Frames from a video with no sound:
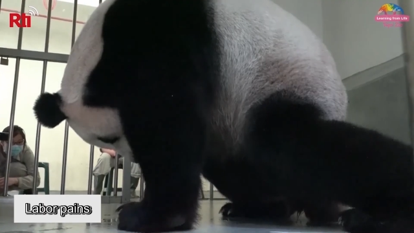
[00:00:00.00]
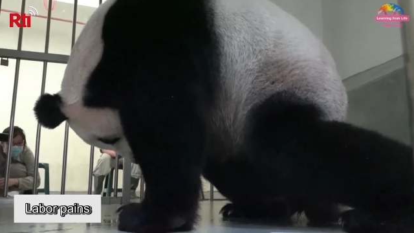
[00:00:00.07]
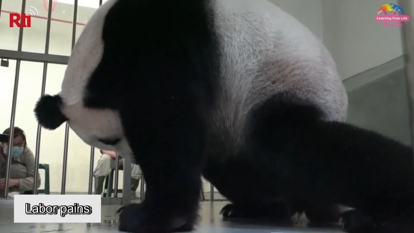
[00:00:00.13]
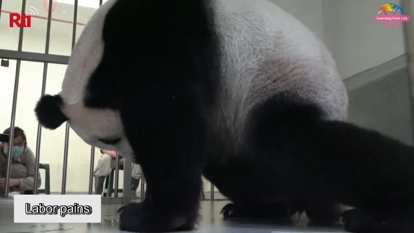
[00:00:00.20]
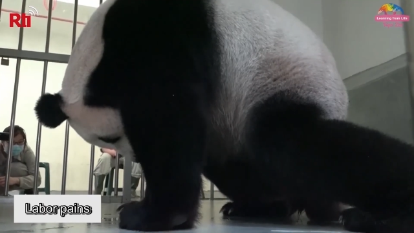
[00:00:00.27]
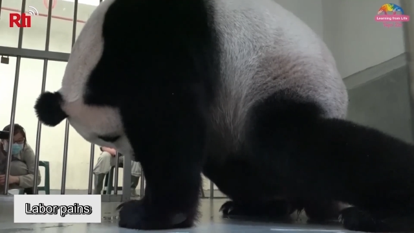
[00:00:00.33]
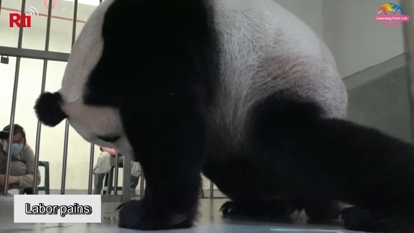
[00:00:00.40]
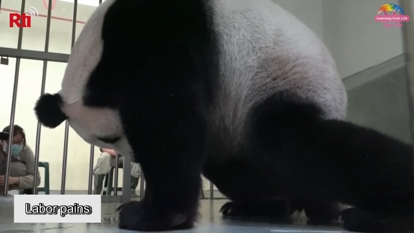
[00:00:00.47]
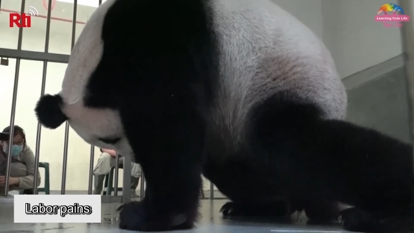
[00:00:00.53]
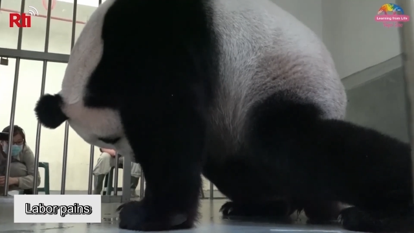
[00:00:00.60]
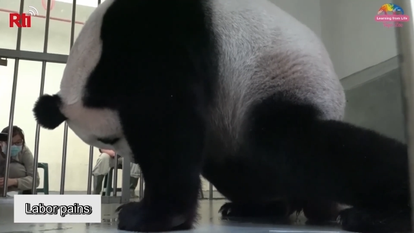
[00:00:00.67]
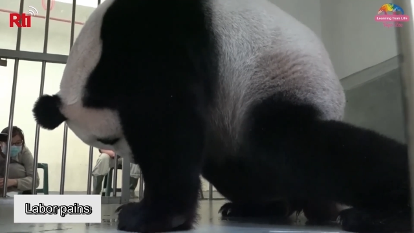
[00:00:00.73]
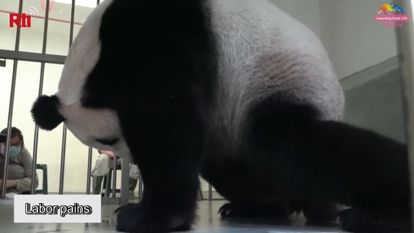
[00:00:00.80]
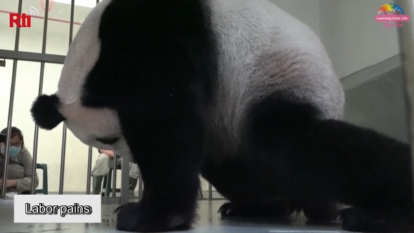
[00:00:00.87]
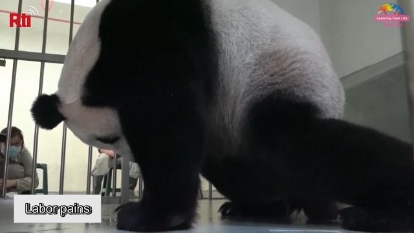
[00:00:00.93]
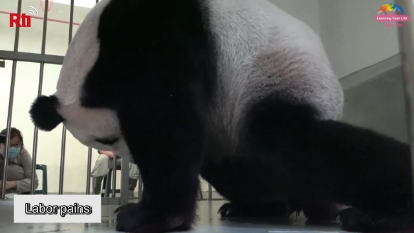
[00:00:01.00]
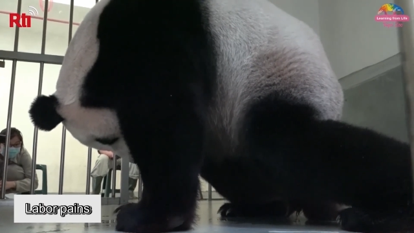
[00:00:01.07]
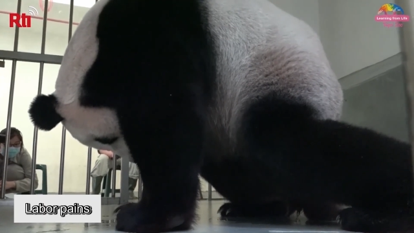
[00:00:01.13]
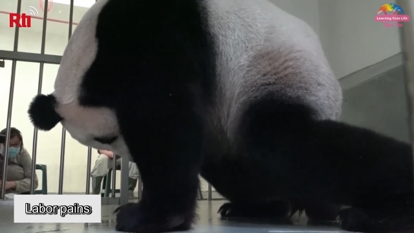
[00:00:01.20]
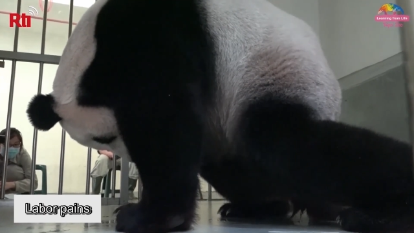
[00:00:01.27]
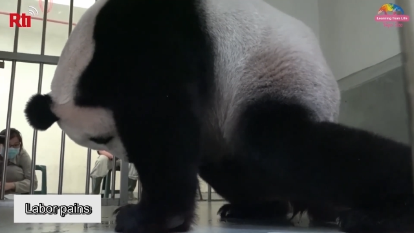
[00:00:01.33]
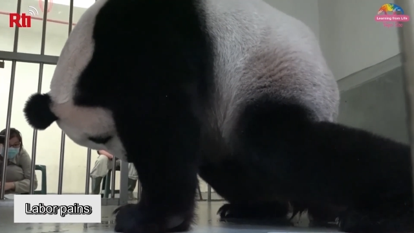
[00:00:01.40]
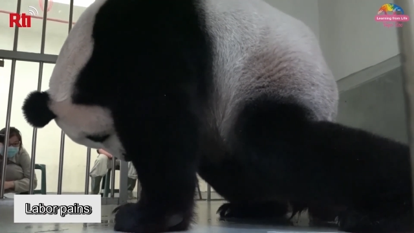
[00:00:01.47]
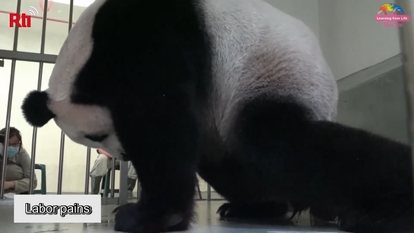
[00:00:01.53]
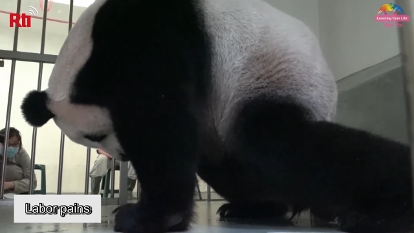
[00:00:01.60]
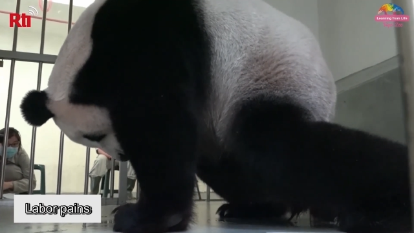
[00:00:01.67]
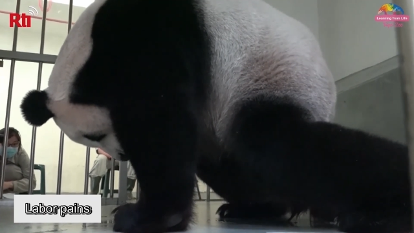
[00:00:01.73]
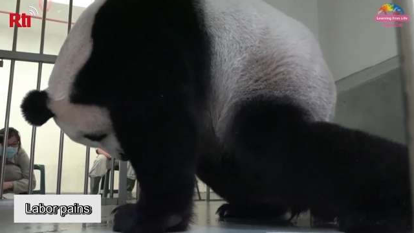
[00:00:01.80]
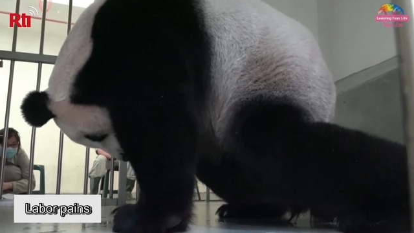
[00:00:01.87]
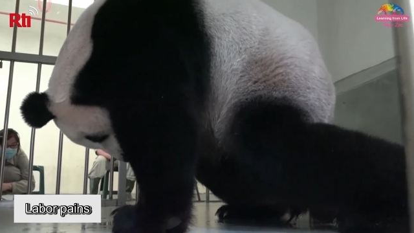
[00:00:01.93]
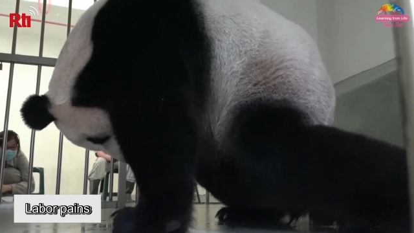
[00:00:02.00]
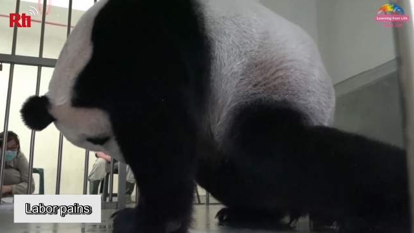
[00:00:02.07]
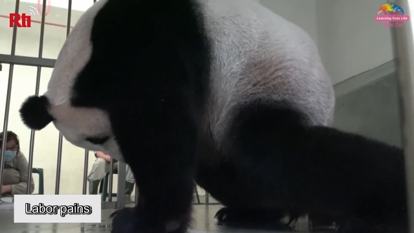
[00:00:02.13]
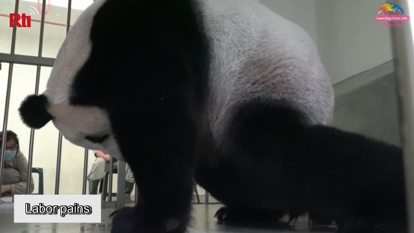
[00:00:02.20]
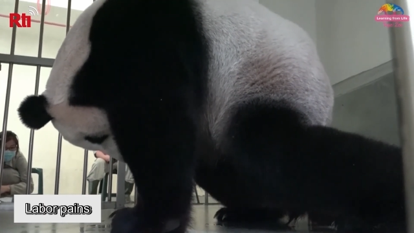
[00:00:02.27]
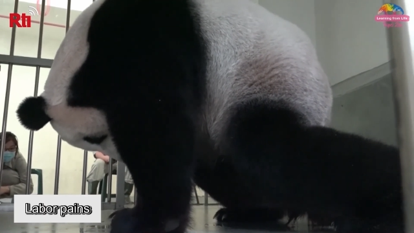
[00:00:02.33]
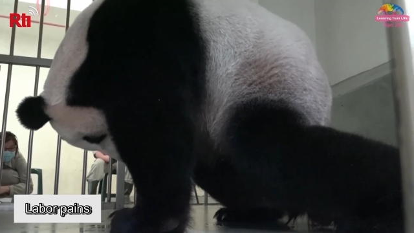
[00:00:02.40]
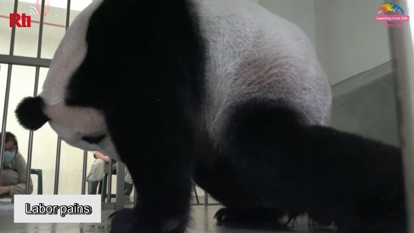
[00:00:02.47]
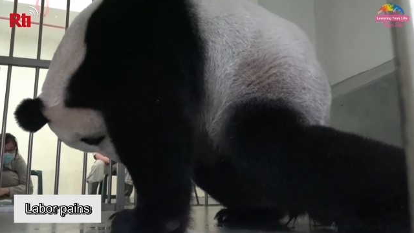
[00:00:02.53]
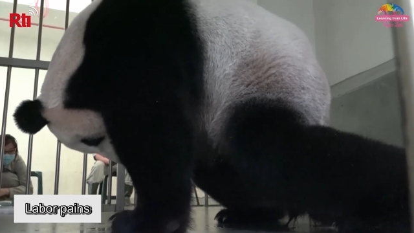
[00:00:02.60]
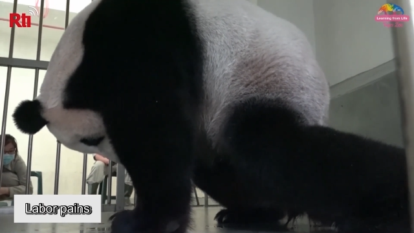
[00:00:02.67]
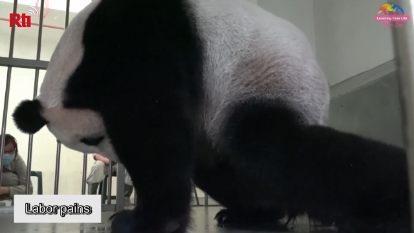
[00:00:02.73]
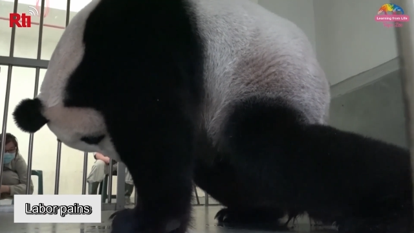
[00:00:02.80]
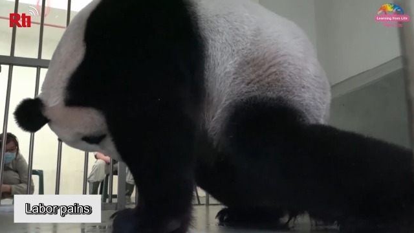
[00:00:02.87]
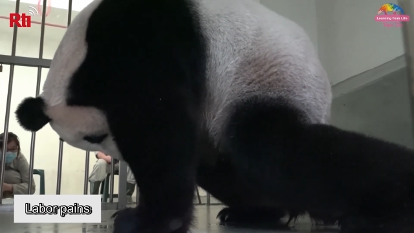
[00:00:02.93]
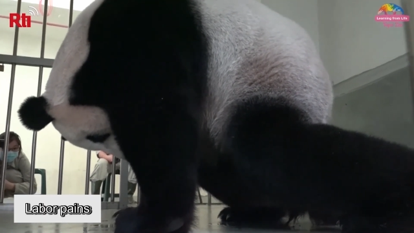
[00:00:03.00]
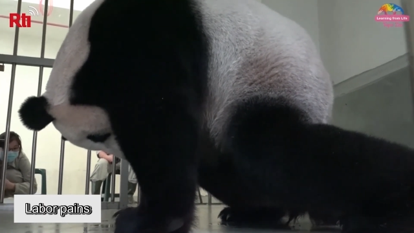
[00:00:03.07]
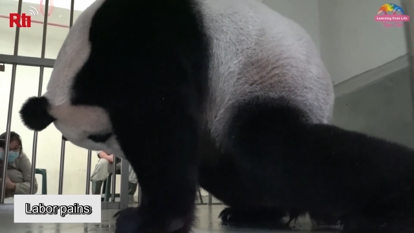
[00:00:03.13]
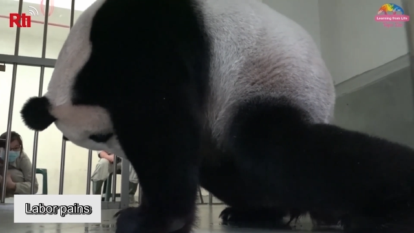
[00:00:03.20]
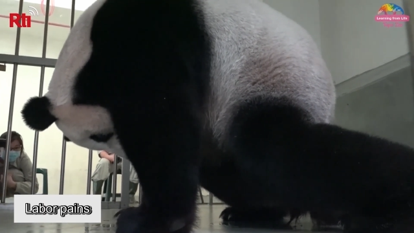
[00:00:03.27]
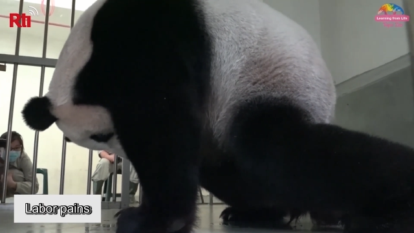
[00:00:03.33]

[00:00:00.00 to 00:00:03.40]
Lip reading: (no speaker visible)